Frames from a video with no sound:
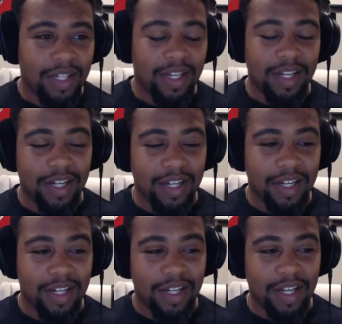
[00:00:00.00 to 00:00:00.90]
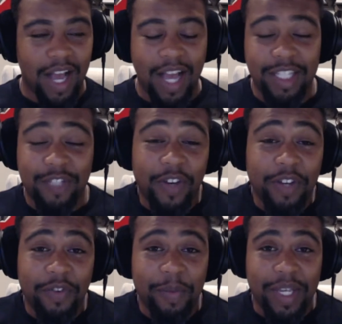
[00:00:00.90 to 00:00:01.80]
It's fun
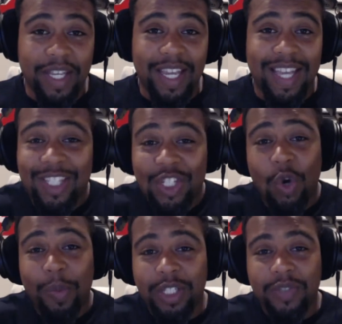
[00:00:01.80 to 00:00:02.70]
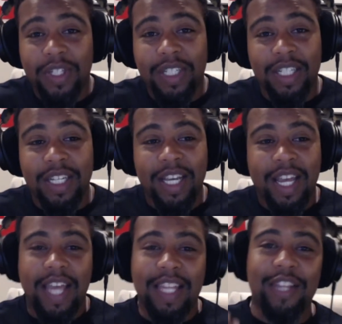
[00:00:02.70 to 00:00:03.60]
for me. It's so much fun.
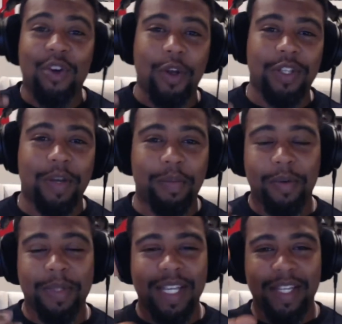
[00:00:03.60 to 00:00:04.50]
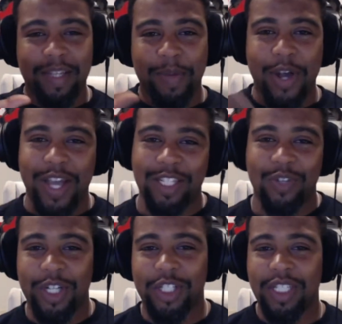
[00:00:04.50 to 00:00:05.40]
And then there are some moments, like, somebody will ask a
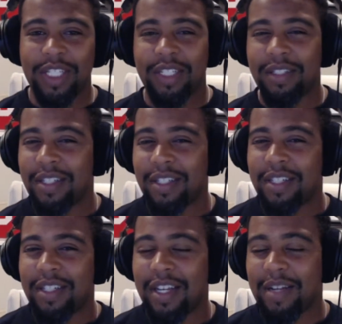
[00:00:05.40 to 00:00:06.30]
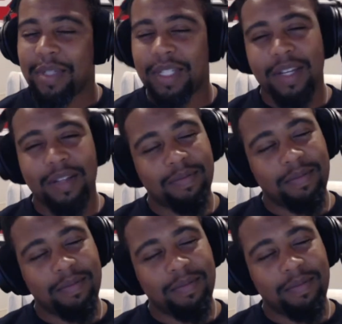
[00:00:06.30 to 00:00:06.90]
question and I'm just like